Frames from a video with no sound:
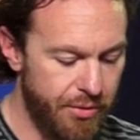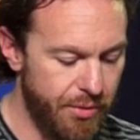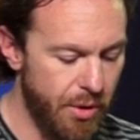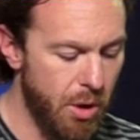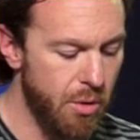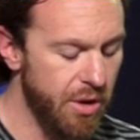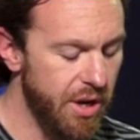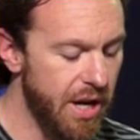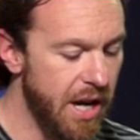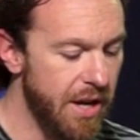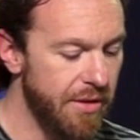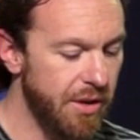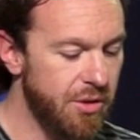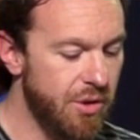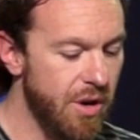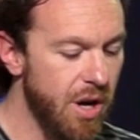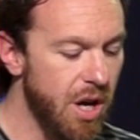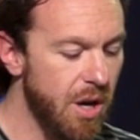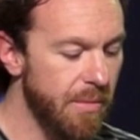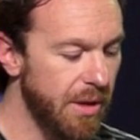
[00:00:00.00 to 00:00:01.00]
threw it on the
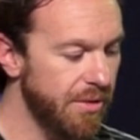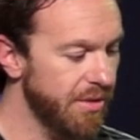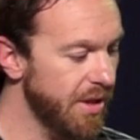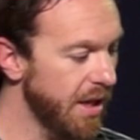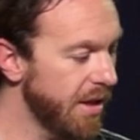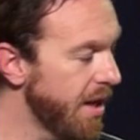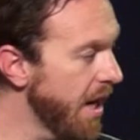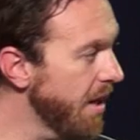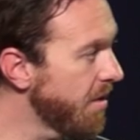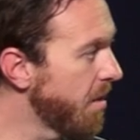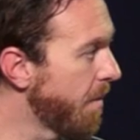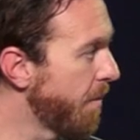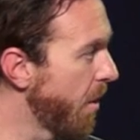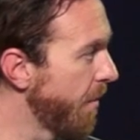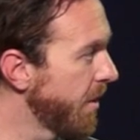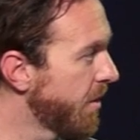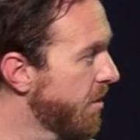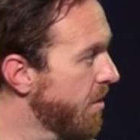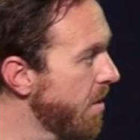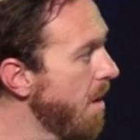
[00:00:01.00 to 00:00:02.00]
drum and I was like, that's a
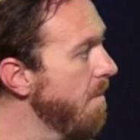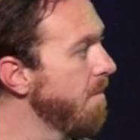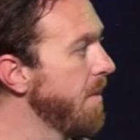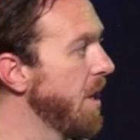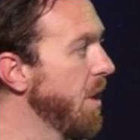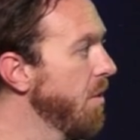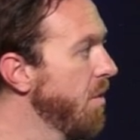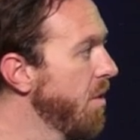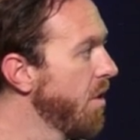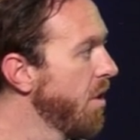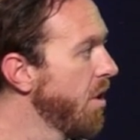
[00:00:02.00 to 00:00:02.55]
perfect drum mute.